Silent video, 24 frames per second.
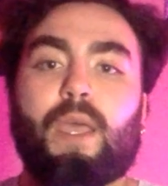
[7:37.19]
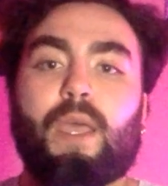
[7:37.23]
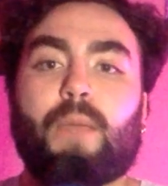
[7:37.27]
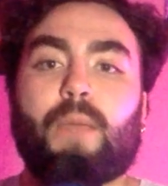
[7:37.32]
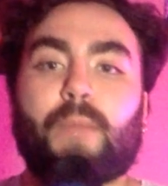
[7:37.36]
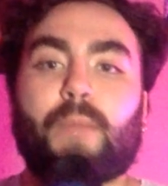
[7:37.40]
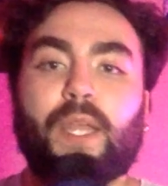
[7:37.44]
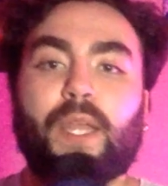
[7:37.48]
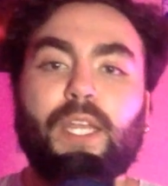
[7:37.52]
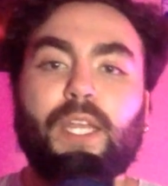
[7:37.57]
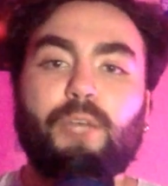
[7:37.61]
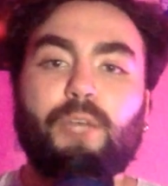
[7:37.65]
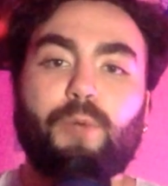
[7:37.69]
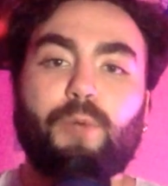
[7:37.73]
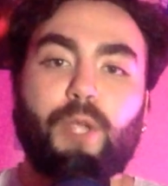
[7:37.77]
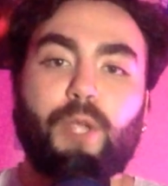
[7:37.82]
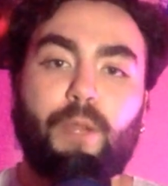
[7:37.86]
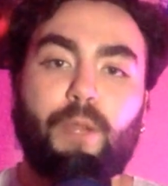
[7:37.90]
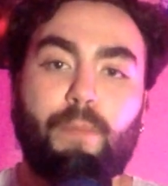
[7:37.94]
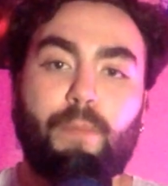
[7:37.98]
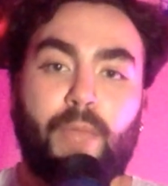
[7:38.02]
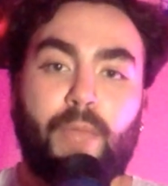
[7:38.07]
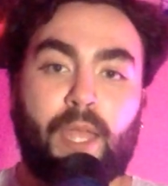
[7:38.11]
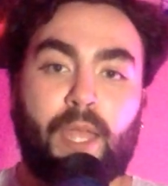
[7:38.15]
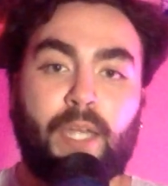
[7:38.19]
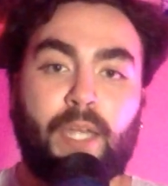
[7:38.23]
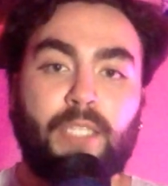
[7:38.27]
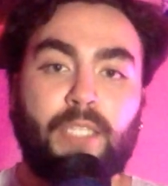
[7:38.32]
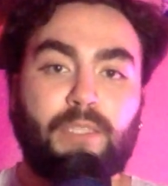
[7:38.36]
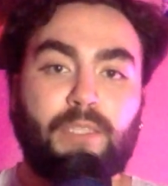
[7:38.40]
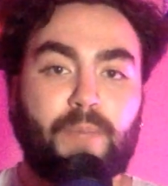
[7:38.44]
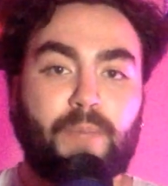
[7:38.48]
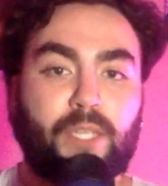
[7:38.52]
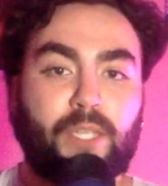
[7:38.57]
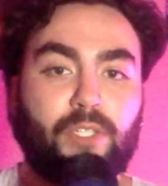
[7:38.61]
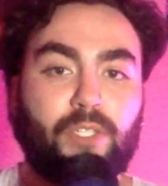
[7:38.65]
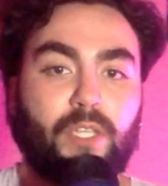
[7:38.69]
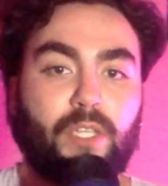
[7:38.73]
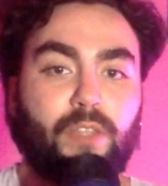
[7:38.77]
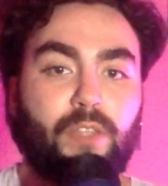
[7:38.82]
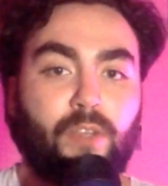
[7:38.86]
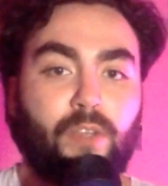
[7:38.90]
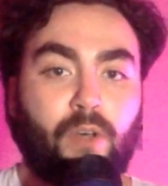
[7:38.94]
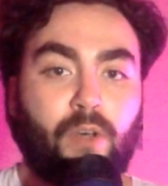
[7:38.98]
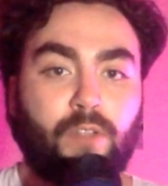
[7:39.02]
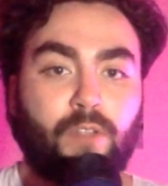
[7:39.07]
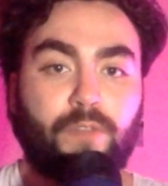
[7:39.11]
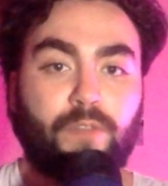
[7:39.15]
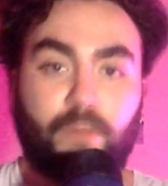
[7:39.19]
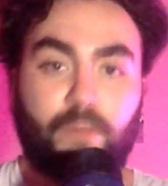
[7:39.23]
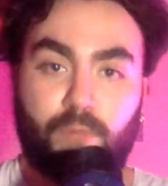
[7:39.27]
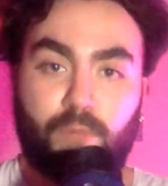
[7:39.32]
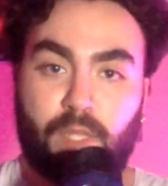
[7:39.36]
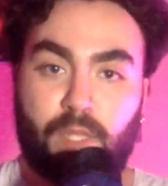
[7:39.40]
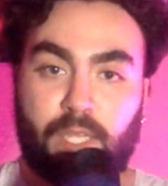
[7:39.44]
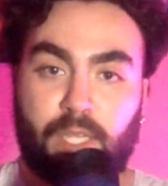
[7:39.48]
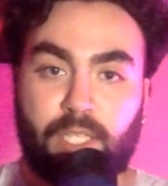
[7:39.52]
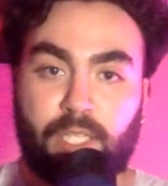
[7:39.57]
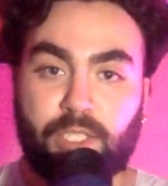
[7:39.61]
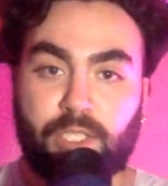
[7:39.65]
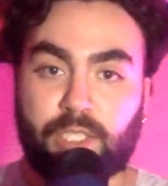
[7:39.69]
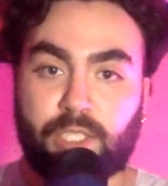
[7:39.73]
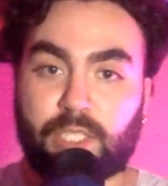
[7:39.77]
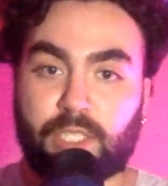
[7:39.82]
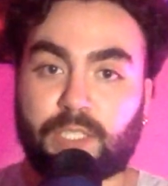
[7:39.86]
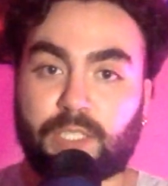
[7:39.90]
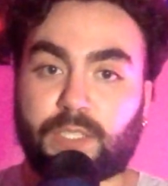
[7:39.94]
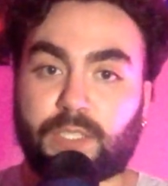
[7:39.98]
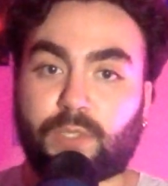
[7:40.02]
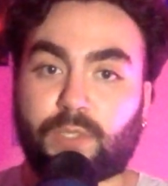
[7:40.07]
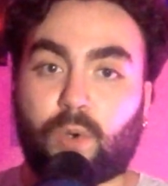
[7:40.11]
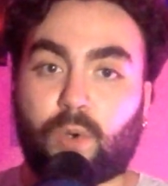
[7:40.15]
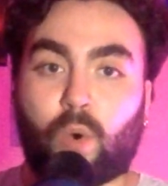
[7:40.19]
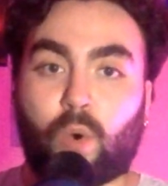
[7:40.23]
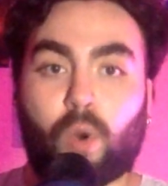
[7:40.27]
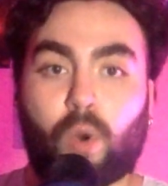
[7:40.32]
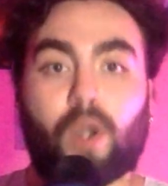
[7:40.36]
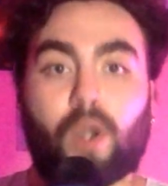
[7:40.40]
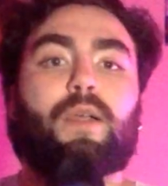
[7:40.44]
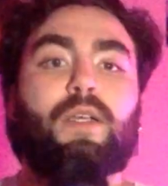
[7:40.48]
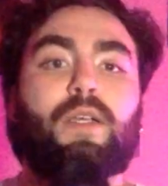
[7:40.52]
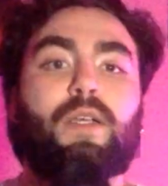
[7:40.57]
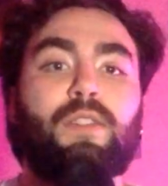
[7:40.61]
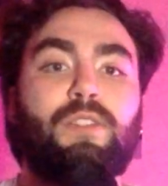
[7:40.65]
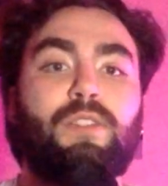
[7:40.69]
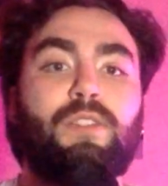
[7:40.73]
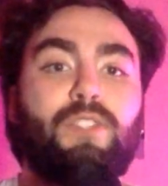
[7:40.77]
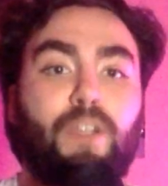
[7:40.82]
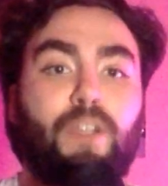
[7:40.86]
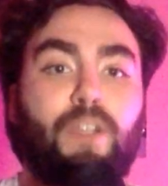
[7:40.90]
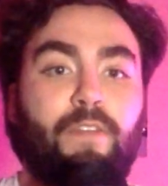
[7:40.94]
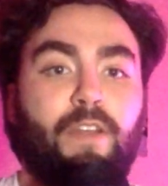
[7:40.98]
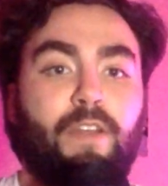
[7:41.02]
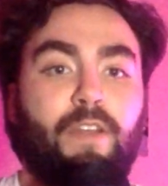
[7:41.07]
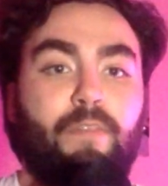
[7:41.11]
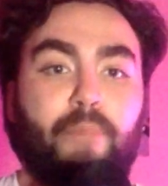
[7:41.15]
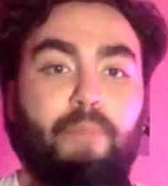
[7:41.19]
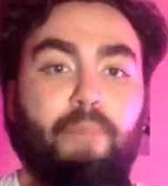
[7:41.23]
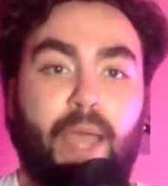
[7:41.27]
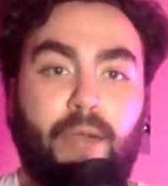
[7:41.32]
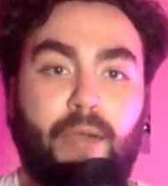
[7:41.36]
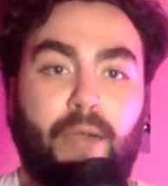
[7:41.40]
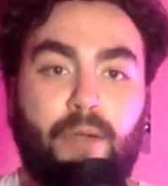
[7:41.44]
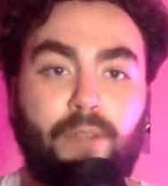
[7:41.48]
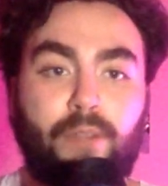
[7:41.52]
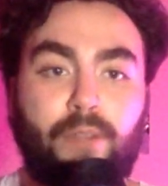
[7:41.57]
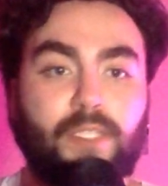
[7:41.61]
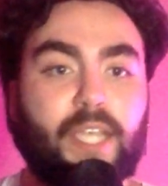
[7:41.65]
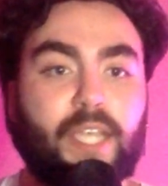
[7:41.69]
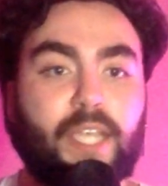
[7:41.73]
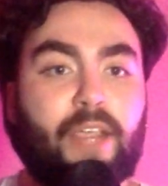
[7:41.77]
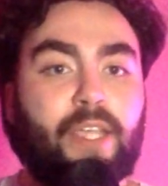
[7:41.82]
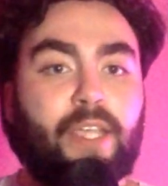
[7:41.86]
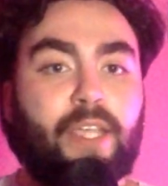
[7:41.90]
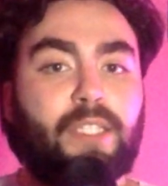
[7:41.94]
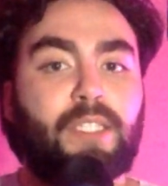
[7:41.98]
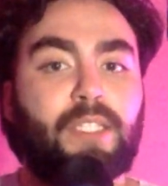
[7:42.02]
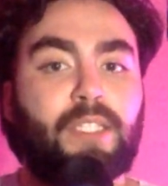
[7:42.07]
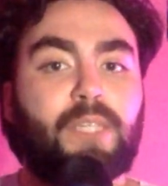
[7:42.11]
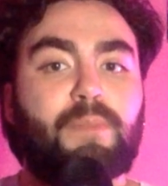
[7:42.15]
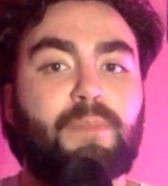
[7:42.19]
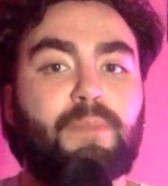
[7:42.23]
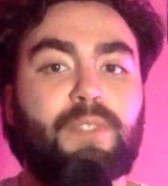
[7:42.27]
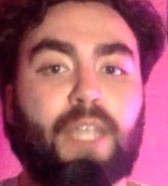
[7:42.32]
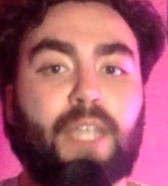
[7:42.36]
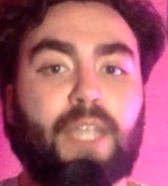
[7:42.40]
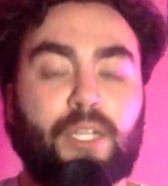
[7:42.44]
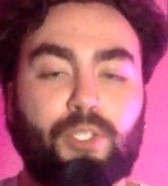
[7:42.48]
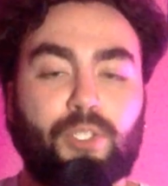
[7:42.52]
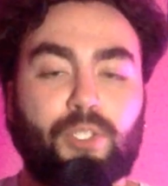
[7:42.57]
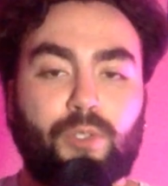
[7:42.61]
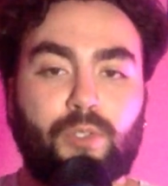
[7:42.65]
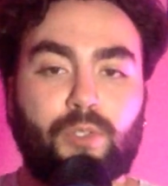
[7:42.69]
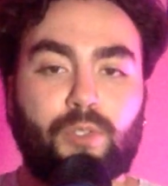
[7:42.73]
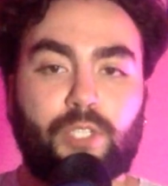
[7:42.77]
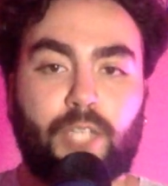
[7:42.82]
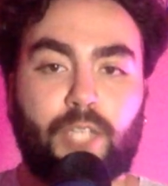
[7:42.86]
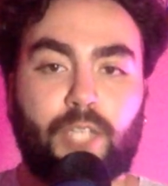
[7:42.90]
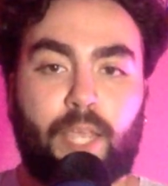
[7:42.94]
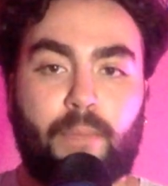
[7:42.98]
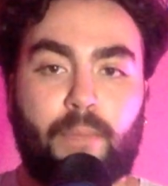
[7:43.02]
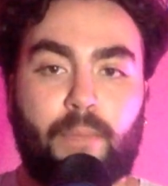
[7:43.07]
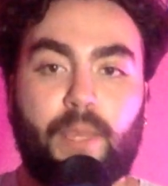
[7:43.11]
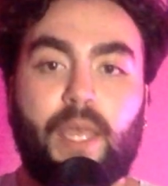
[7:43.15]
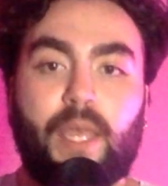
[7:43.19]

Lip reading: Many queer men, especially those from religious or conservative backgrounds, carry deep sexual shame.